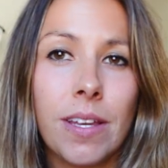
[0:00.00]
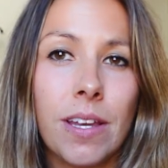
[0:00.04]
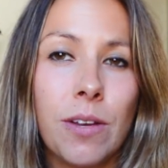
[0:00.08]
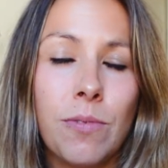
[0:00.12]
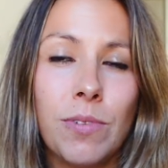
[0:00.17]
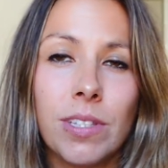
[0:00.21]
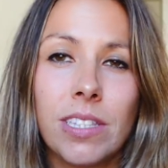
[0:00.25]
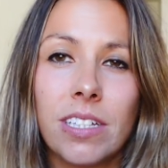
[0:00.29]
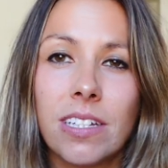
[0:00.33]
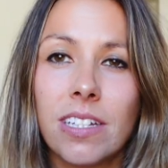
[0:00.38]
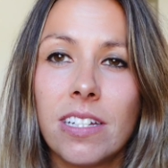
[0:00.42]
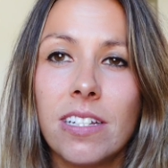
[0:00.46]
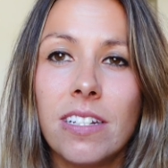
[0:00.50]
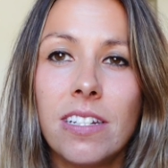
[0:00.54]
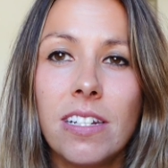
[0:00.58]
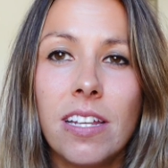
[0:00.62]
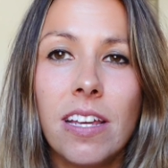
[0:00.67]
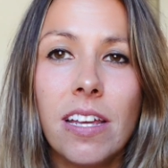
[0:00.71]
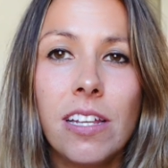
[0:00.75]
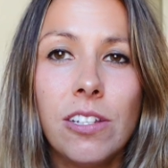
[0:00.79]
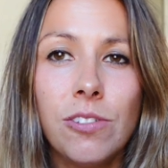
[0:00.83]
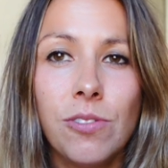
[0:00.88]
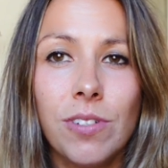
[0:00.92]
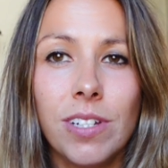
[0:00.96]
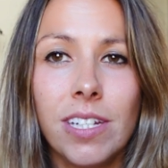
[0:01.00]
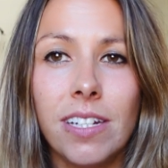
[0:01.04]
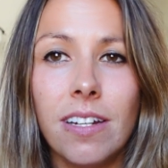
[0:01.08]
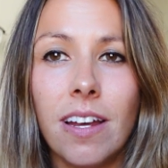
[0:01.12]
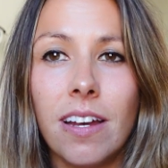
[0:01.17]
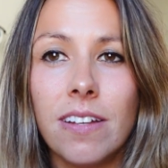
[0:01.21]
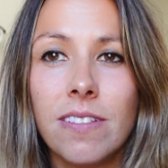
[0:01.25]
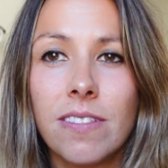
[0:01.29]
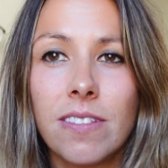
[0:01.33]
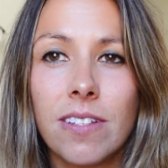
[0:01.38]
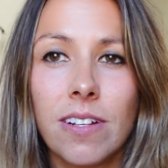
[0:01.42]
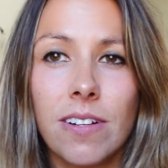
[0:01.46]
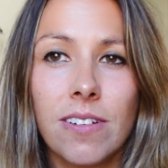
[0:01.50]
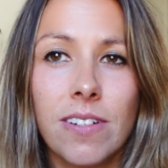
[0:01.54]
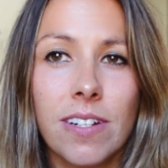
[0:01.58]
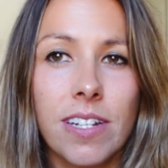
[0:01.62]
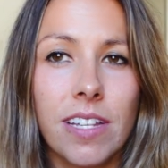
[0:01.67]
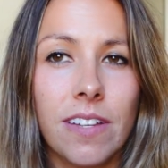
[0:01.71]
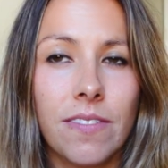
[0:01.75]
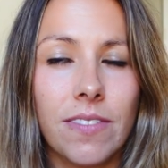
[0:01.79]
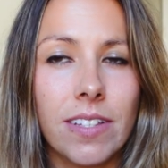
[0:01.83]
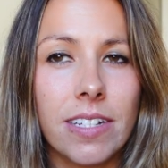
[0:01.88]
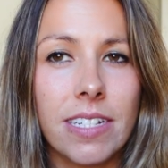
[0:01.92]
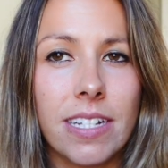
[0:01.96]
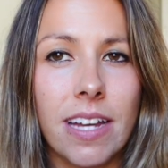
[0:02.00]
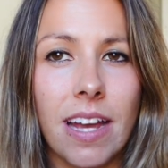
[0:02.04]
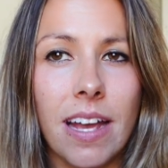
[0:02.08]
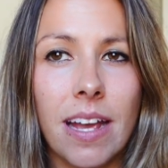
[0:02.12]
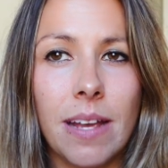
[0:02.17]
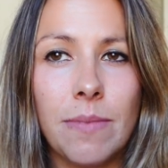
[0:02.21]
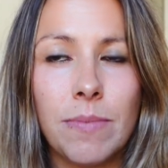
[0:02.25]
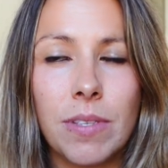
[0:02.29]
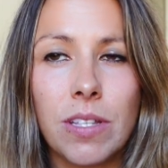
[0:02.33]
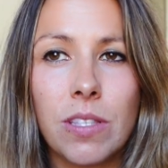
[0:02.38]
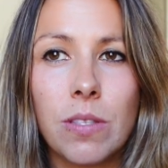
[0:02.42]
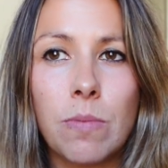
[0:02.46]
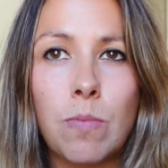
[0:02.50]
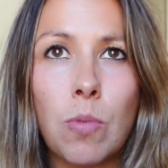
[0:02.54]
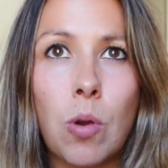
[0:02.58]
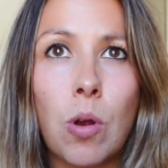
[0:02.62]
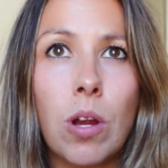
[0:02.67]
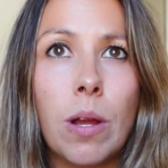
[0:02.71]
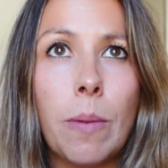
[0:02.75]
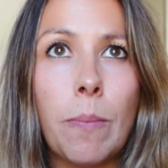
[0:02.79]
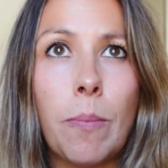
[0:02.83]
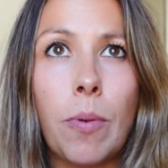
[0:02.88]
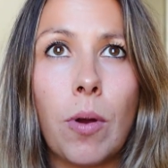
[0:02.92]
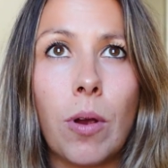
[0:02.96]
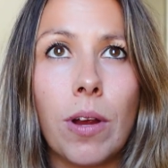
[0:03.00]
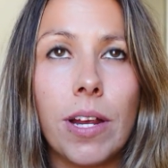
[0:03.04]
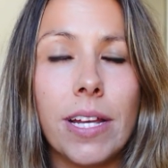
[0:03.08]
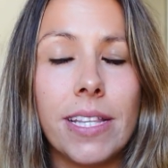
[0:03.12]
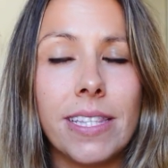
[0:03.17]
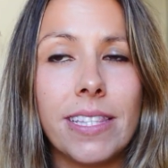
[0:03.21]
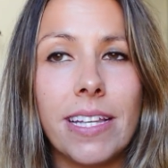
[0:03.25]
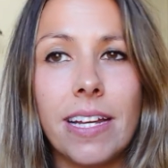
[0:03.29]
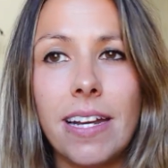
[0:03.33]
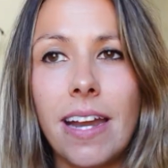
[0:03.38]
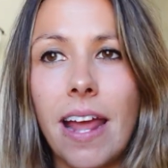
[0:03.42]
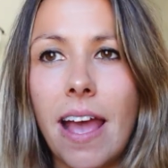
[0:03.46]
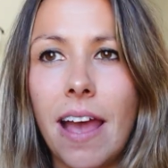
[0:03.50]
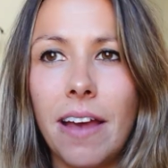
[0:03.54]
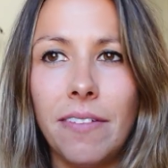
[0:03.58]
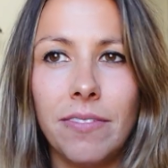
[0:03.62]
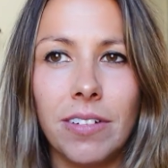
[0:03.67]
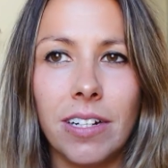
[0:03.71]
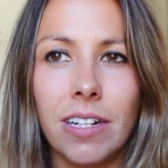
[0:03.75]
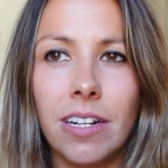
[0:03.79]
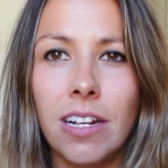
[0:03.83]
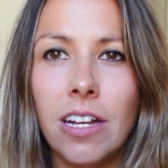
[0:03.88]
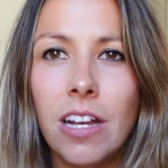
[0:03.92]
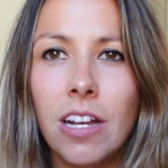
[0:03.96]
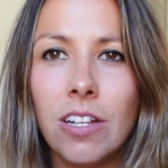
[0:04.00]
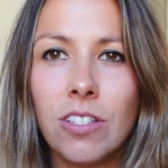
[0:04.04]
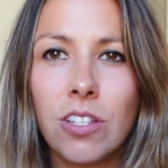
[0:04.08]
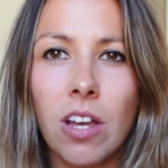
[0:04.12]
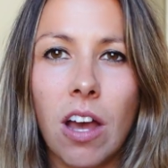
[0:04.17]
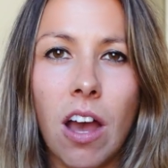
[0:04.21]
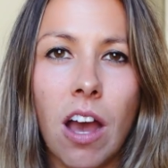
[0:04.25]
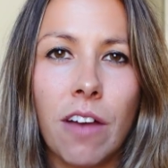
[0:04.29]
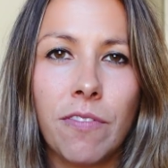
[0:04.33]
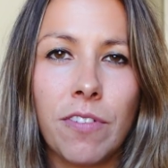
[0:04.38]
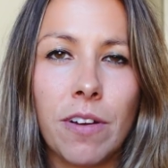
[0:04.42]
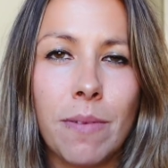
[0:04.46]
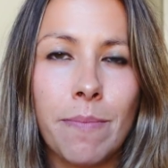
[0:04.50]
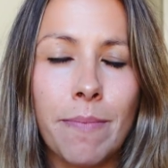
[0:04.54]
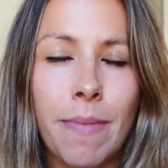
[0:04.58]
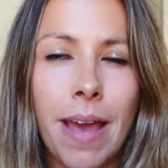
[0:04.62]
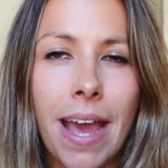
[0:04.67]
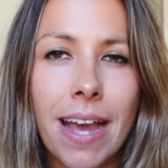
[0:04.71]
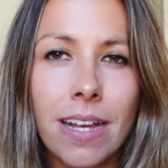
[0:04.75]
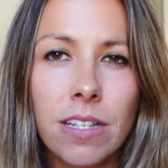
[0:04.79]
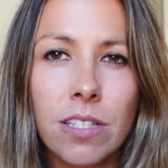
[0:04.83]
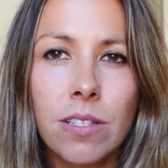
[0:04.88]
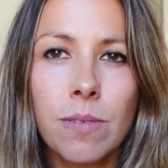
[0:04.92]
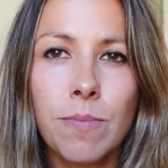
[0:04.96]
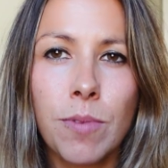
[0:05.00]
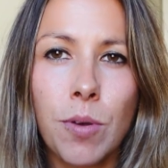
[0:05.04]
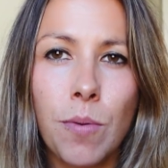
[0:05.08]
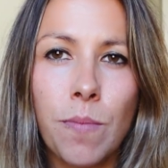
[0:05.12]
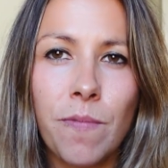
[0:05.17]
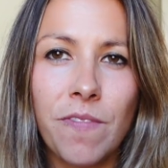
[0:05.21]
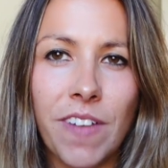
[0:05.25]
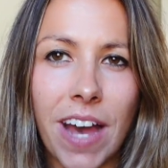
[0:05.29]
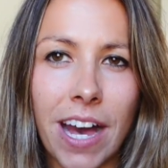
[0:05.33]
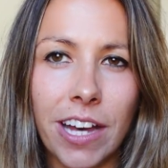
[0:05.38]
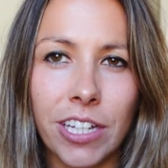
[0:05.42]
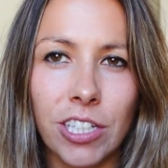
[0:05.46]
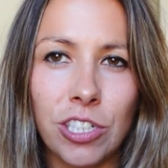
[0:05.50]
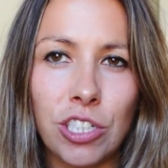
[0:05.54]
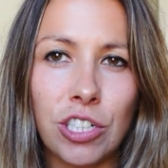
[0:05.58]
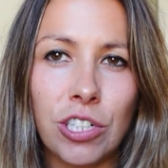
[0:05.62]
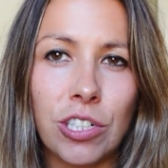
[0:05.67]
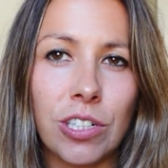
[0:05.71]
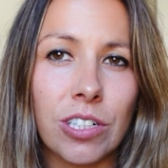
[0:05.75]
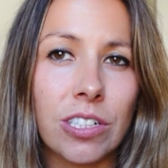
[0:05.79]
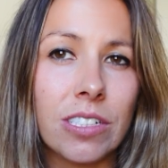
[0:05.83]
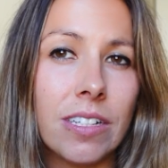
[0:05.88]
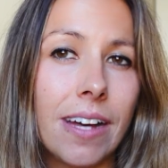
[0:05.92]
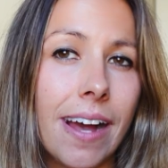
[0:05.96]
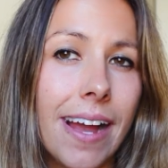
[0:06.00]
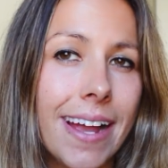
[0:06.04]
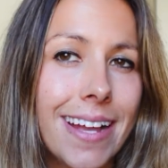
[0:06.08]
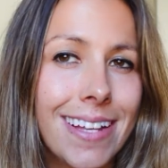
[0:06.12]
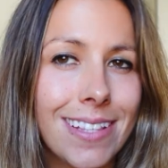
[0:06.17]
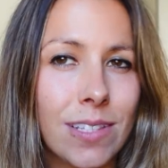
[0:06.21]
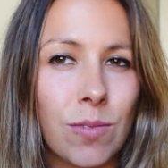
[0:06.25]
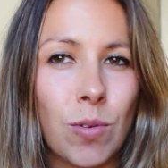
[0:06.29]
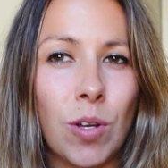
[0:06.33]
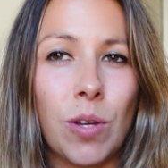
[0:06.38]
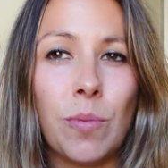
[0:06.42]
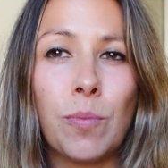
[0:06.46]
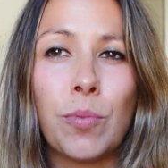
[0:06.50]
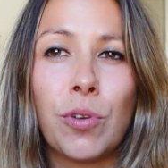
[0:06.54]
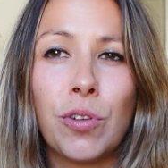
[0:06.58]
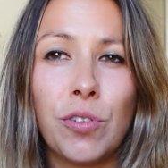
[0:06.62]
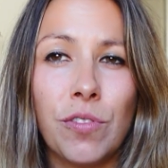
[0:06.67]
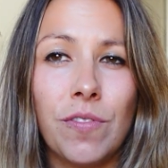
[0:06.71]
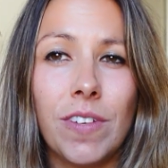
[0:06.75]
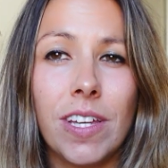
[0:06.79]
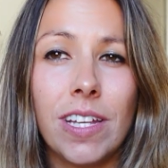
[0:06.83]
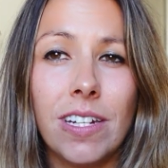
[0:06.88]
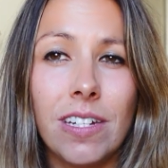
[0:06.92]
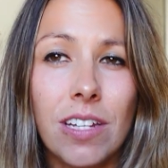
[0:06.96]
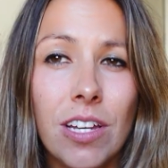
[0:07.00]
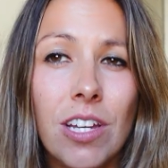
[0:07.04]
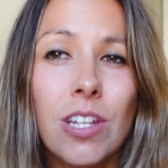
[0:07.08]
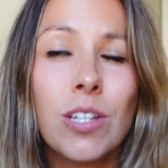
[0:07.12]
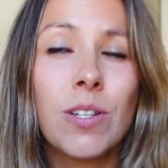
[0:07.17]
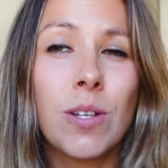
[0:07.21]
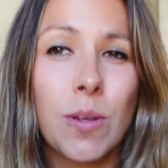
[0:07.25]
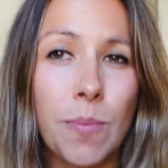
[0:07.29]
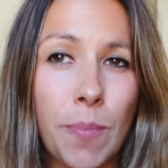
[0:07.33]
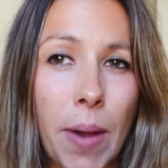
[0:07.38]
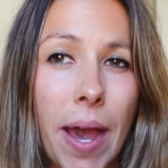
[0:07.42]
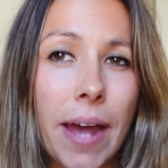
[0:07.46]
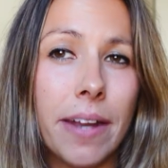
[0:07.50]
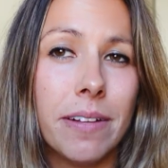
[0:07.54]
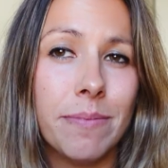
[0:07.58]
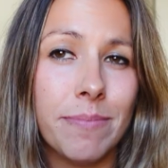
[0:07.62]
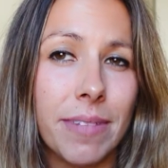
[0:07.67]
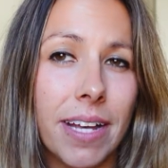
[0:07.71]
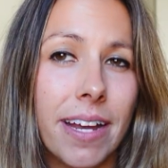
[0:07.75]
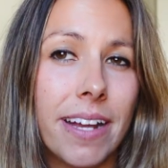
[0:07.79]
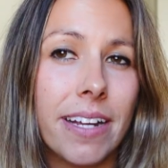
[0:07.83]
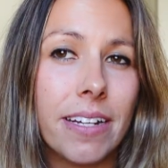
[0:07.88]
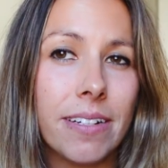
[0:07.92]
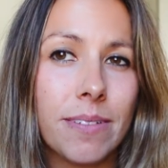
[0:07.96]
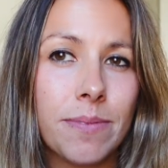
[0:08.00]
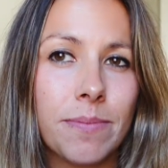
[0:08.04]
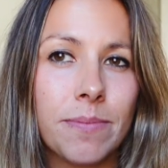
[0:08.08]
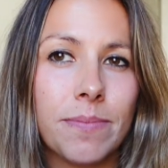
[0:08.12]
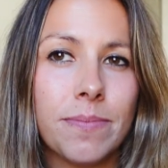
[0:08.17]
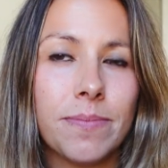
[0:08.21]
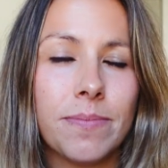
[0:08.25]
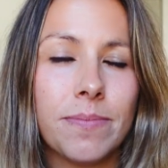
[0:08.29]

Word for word: And with the continuing uncertainty of the times, it's more important than ever to offer maximum value to your clients while improving your bottom line.